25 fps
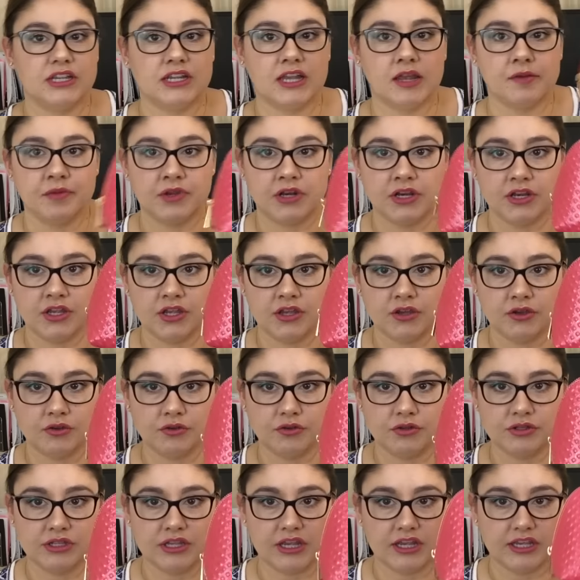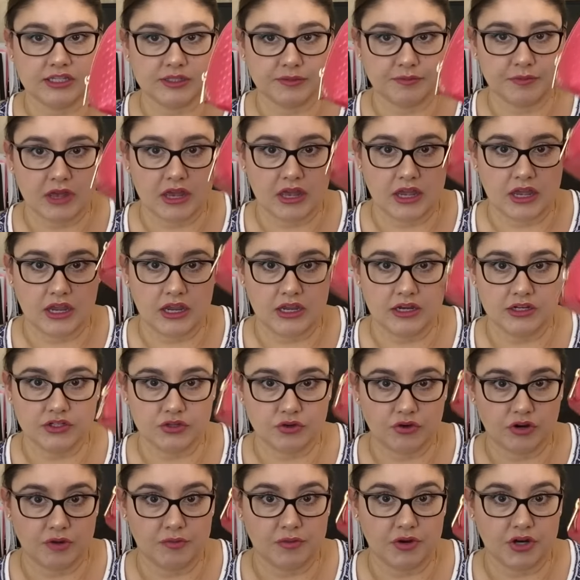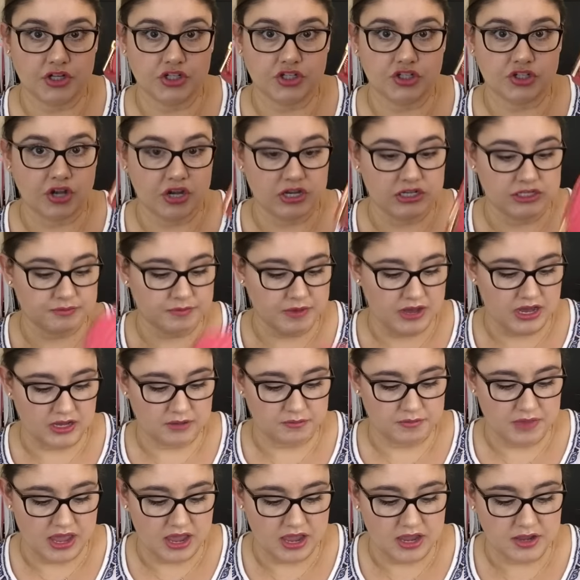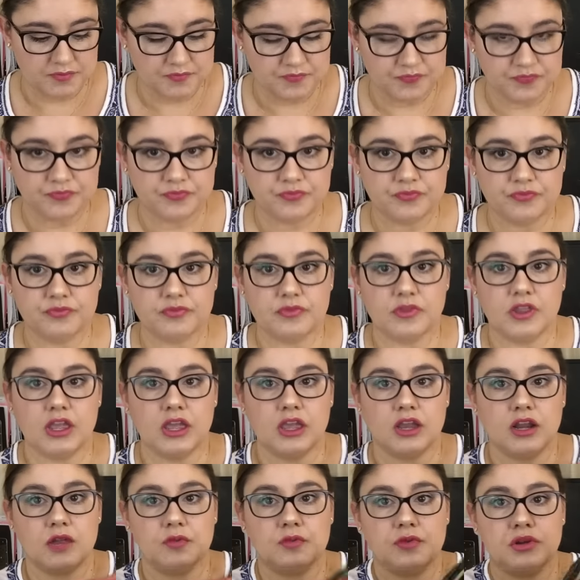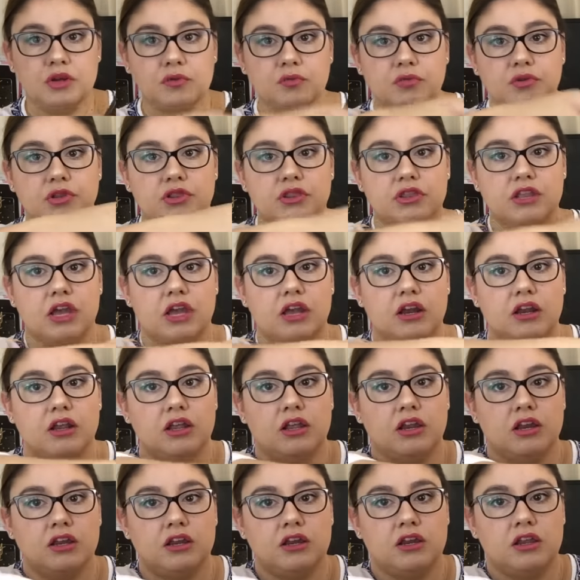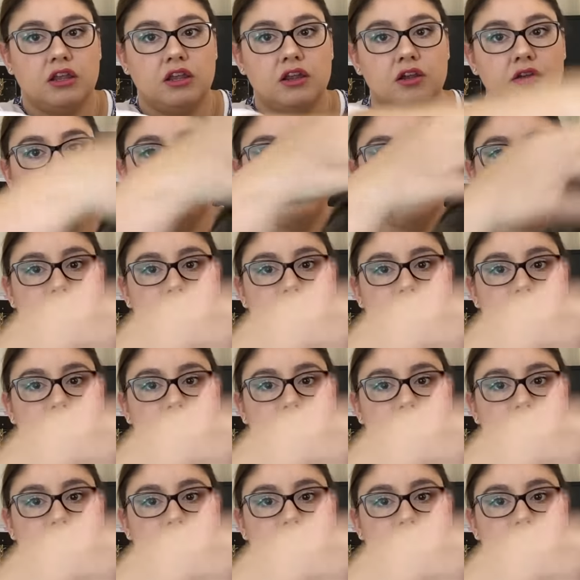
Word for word: thing I'm going to use is my Tory Burch cosmetic bag, and I'm going to put that in here.